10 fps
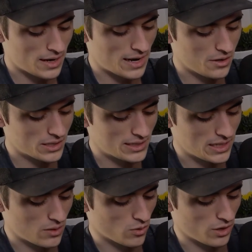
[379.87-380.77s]
Now you can see
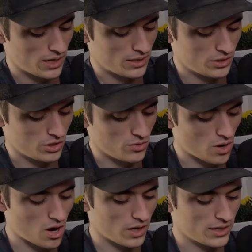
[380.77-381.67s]
that we're into
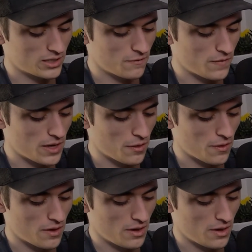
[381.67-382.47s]
August 5th.